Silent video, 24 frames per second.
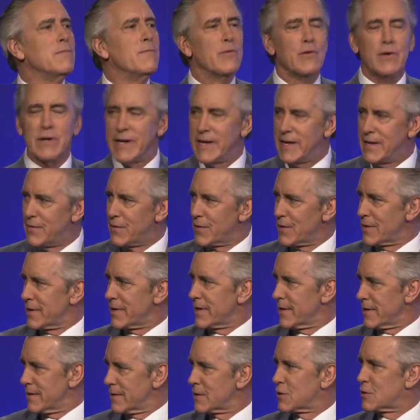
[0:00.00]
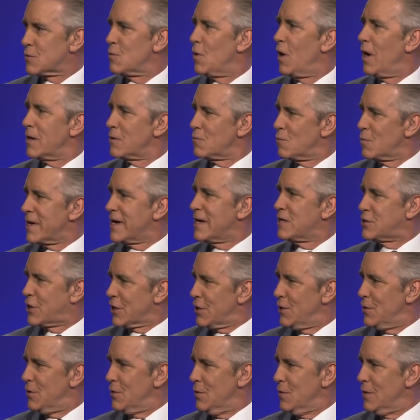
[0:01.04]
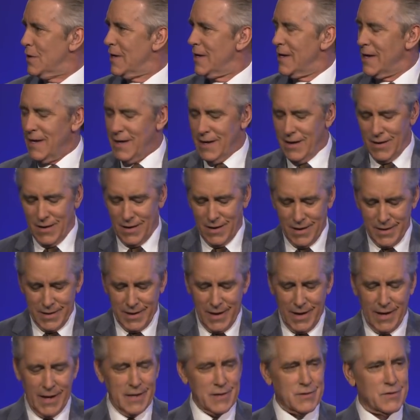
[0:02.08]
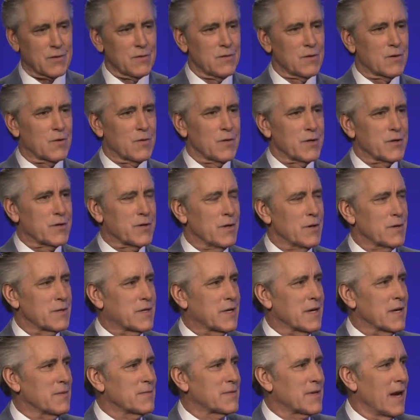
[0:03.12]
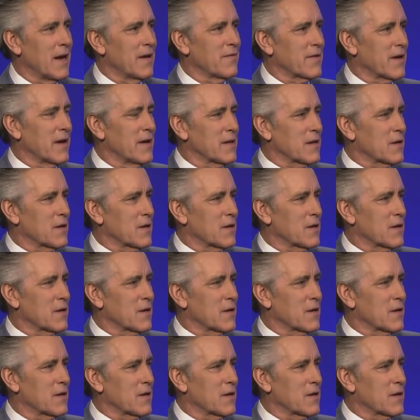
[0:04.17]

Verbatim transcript: breather here. It's what we do on the High School Quiz Show teams. I've got